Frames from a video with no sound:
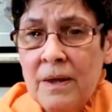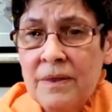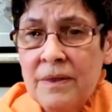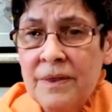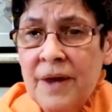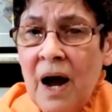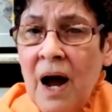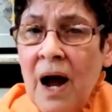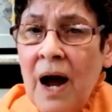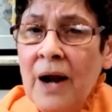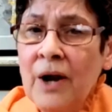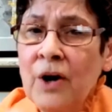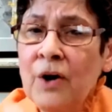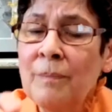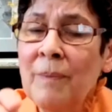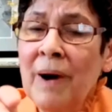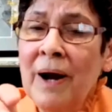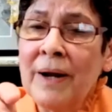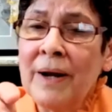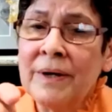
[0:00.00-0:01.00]
The higher
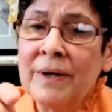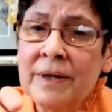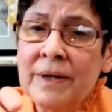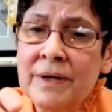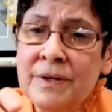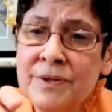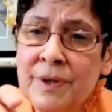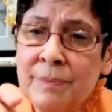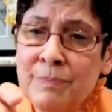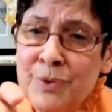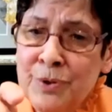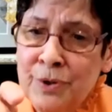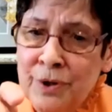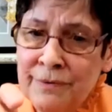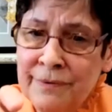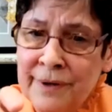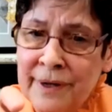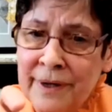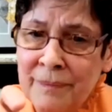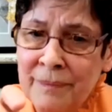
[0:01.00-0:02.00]
mind is
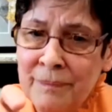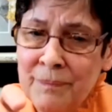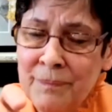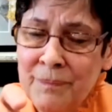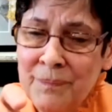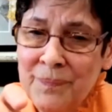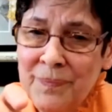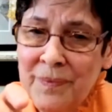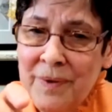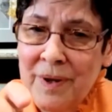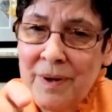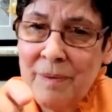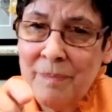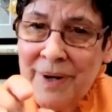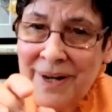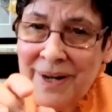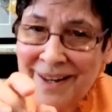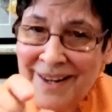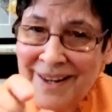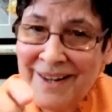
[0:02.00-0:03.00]
observing.
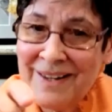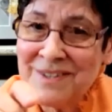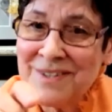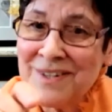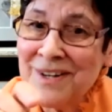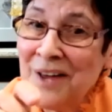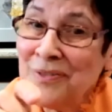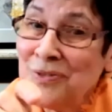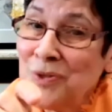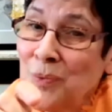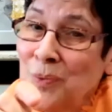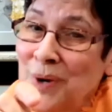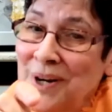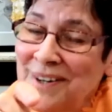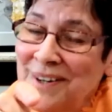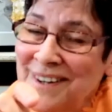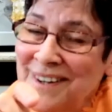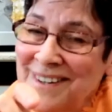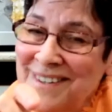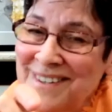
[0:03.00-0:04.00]
But again, it's not the
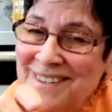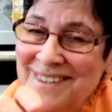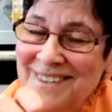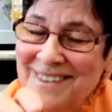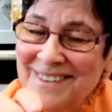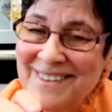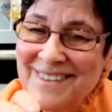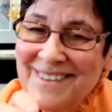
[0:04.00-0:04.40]
witness.